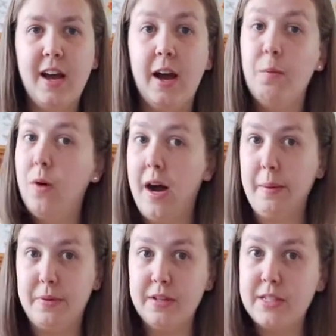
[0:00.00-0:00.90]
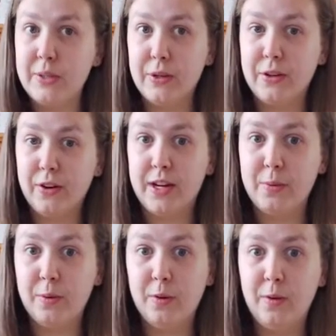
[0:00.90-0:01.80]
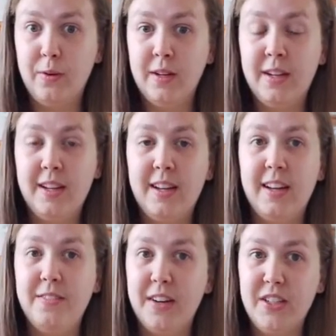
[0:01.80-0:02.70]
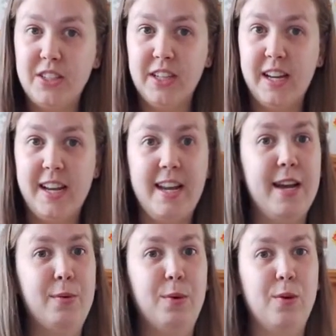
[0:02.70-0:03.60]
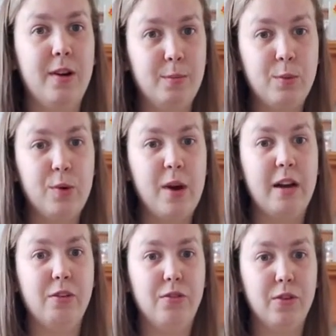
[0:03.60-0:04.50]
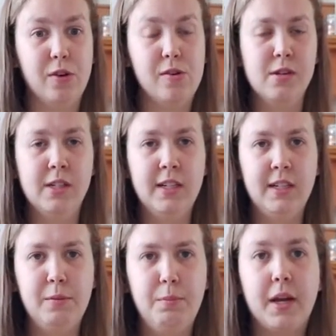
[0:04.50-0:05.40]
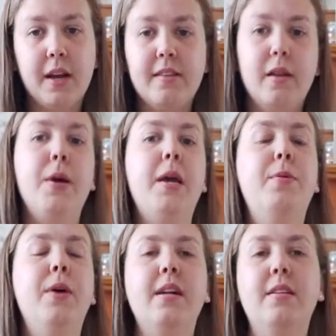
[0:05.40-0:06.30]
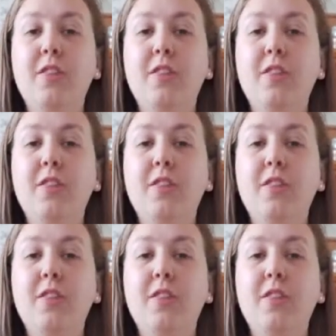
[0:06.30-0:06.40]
And what happens to a crooked wall? Eventually, it will crumble and fall. Because the people had